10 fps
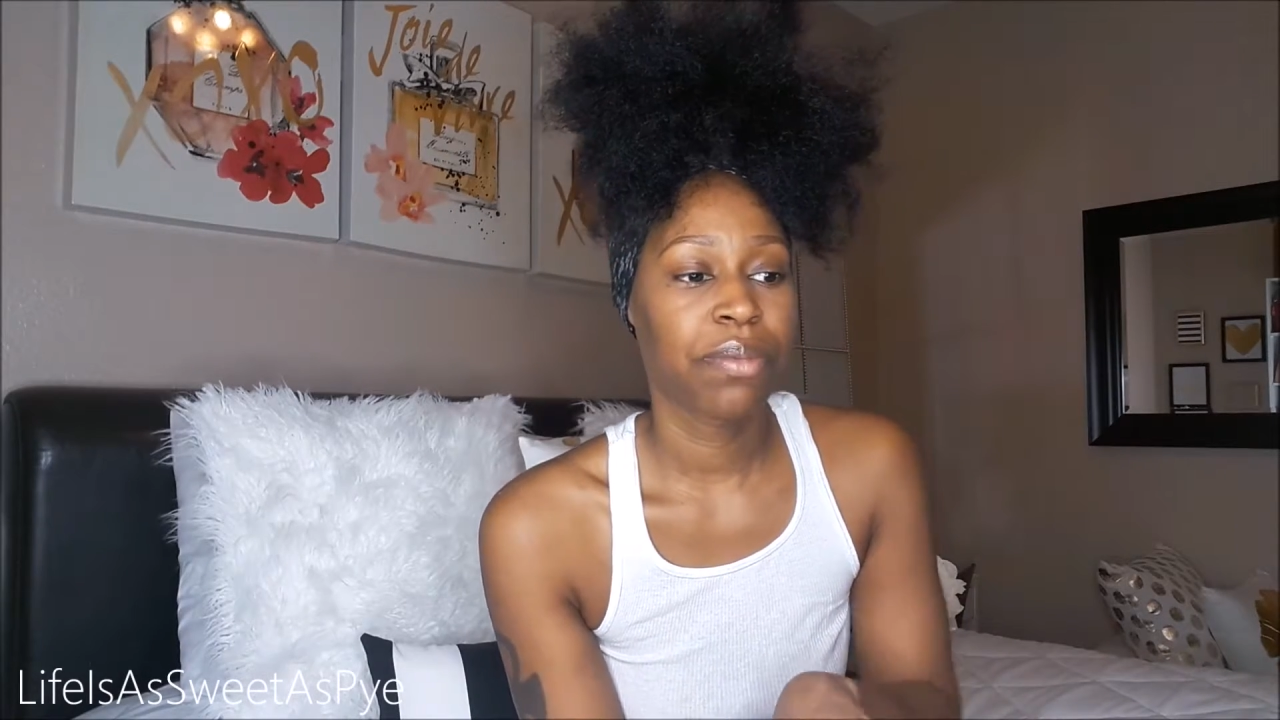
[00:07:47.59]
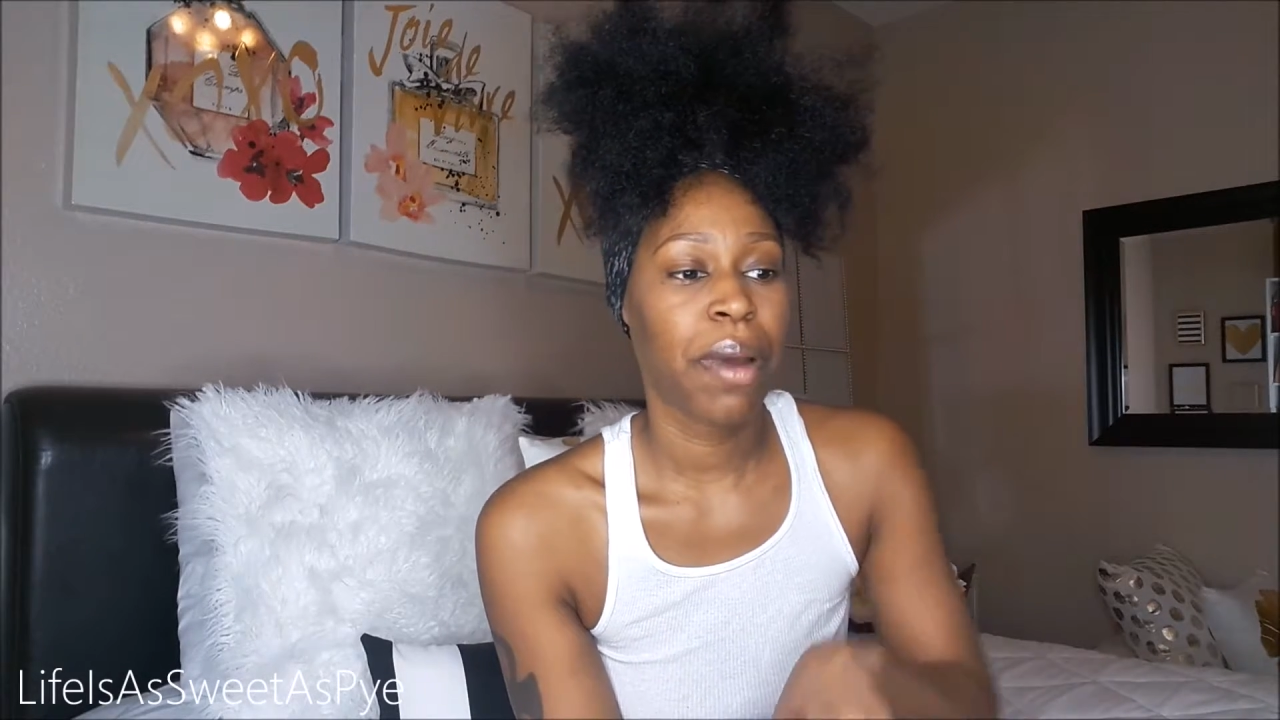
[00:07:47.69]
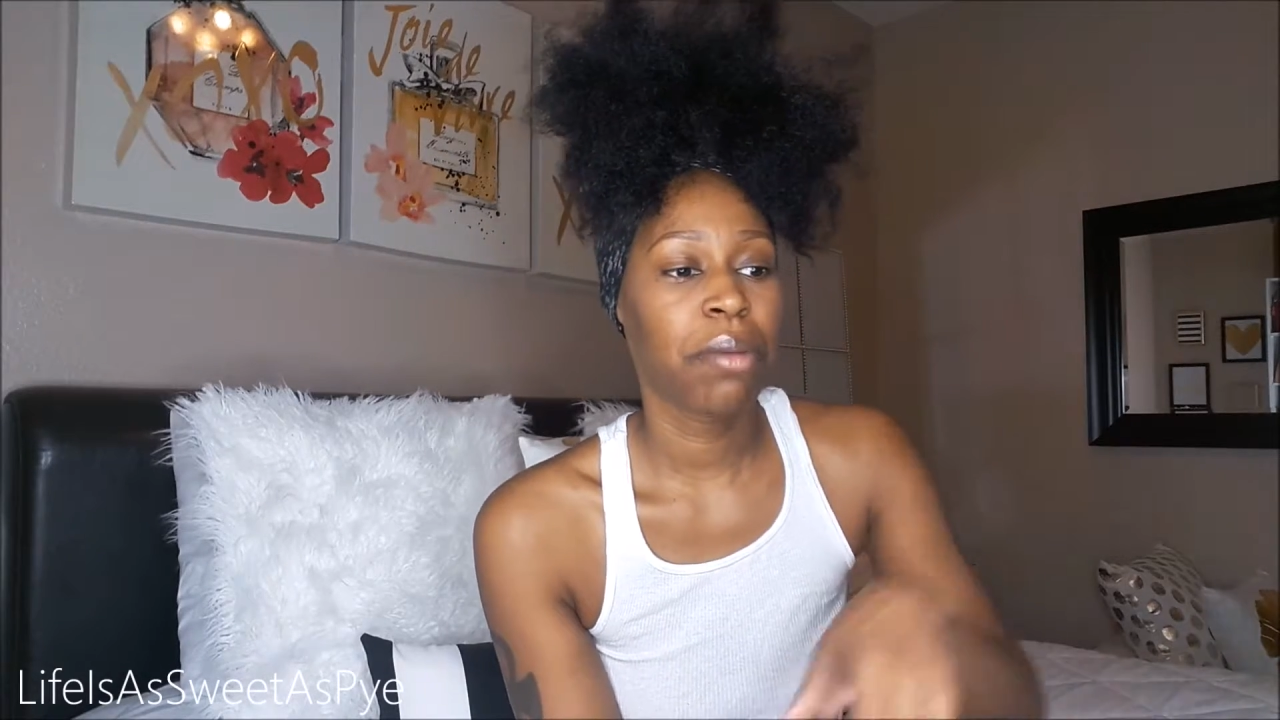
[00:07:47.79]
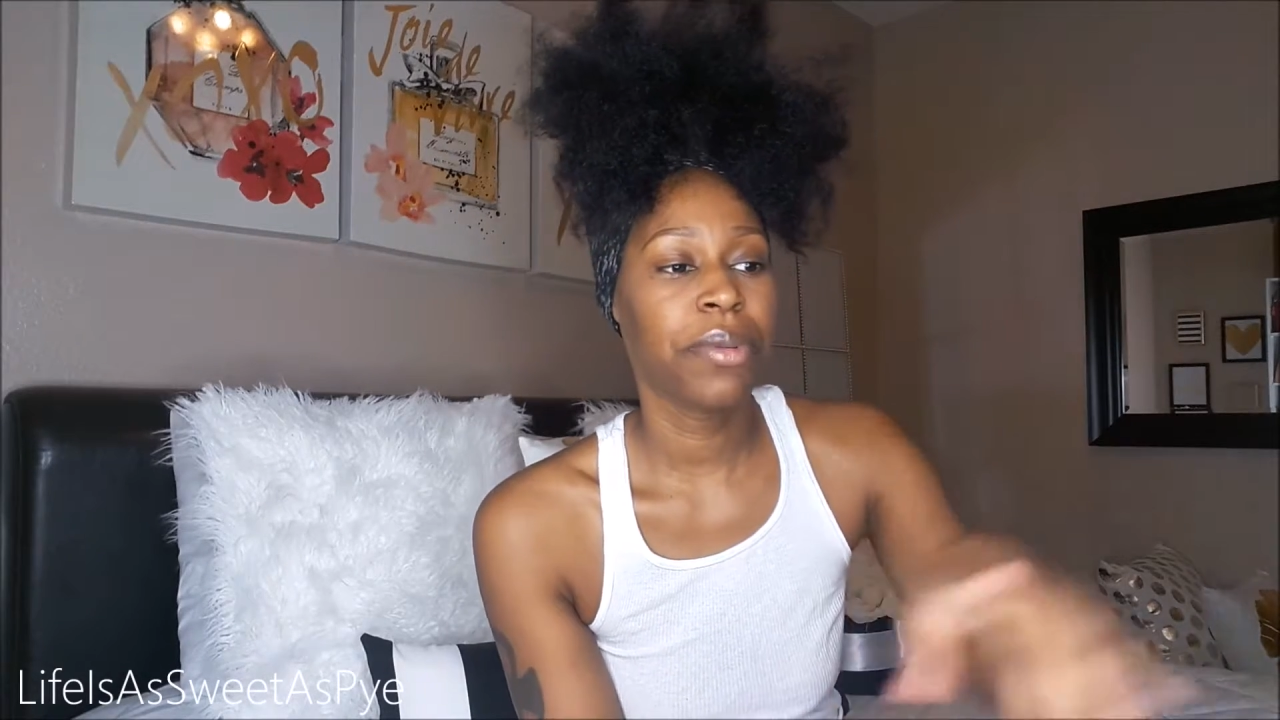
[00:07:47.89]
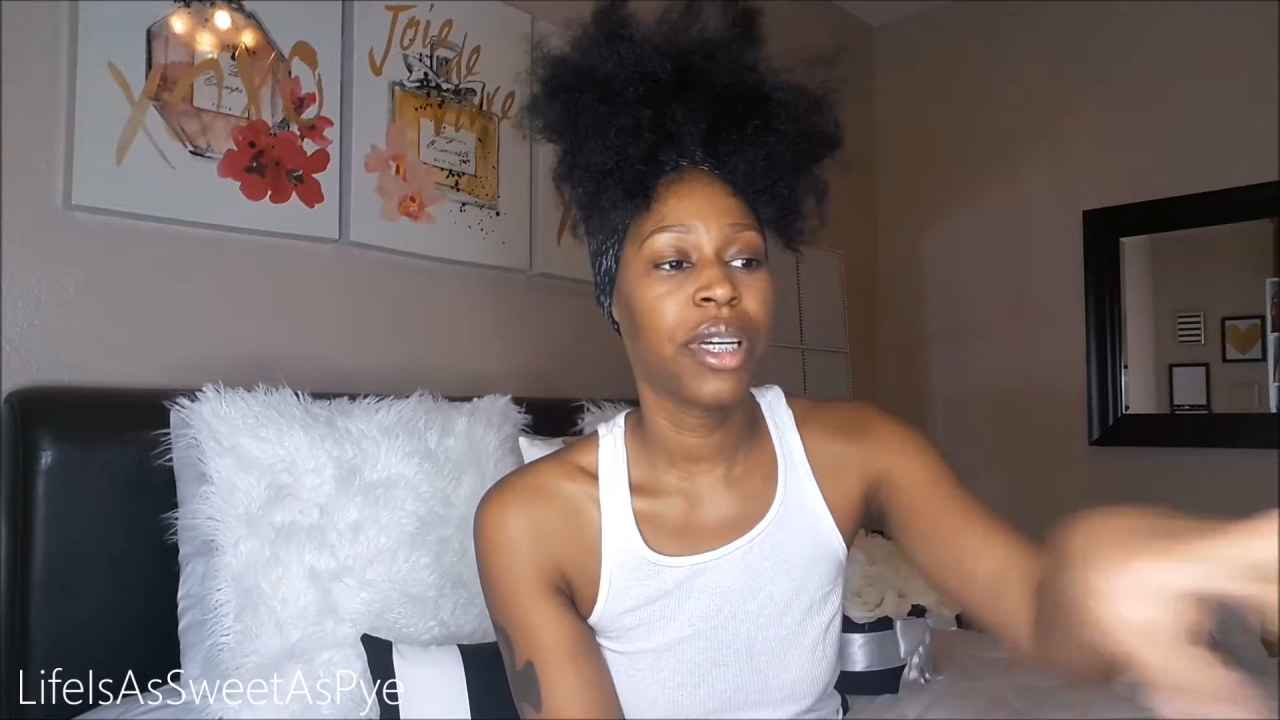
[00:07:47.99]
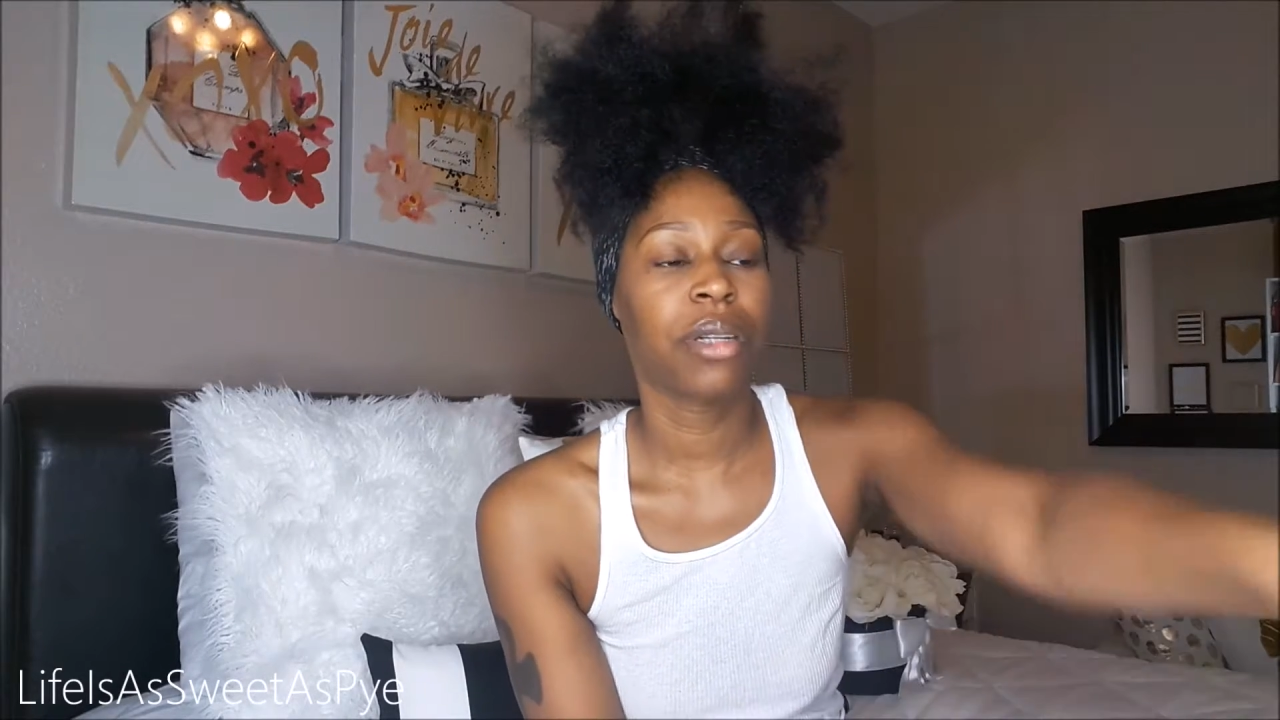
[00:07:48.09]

I was probably